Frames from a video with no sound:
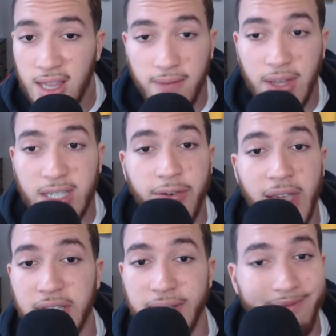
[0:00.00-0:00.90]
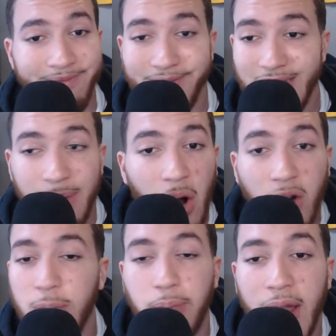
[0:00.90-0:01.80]
Let's face it, Lamar
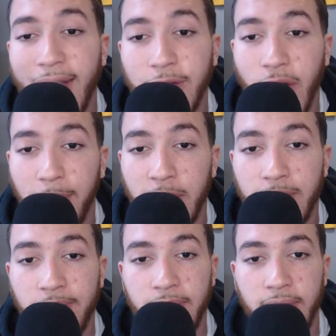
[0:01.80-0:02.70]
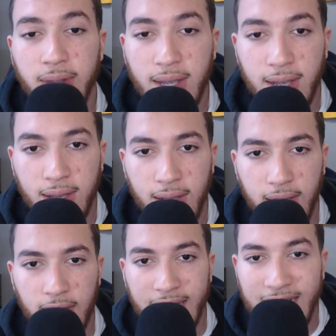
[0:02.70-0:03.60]
is a playoff dropper.
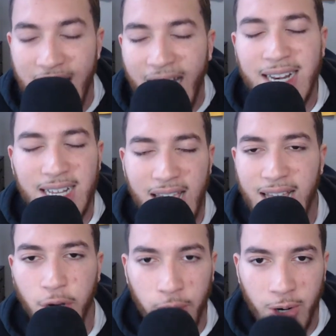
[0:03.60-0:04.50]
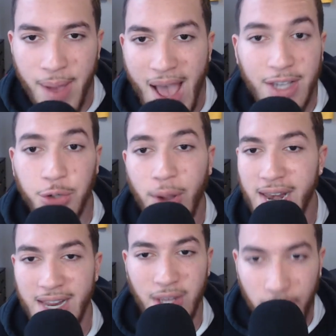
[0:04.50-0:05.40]
98 career passer
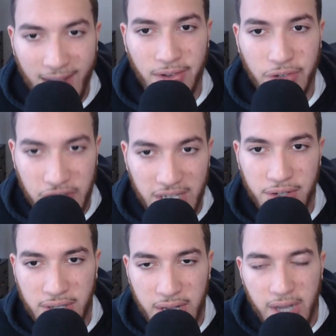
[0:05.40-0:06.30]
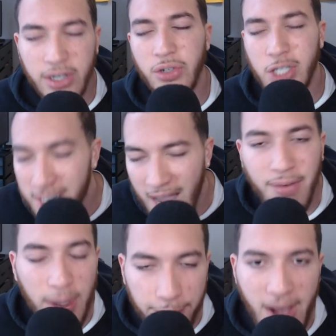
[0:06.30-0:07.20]
rating in the regular season to
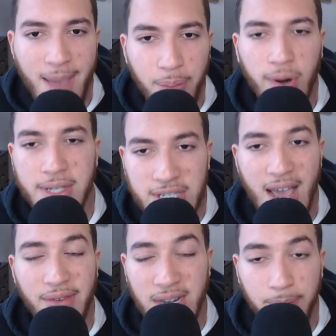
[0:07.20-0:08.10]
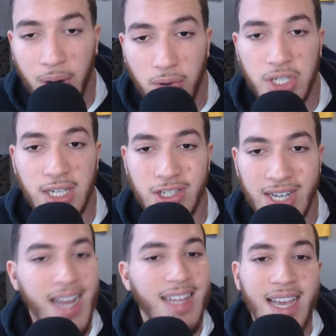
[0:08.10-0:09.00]
75.7 in the postseason.
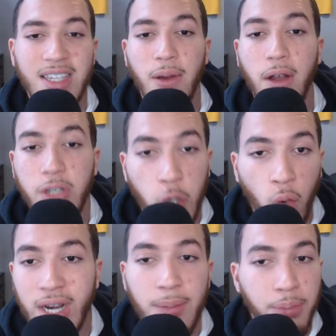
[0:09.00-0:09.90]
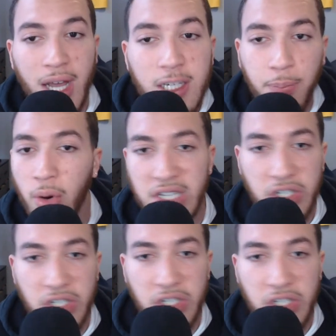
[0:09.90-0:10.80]
That's a 20-plus point
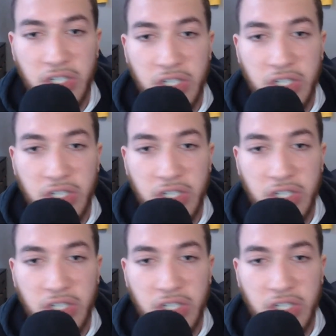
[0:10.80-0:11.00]
drop.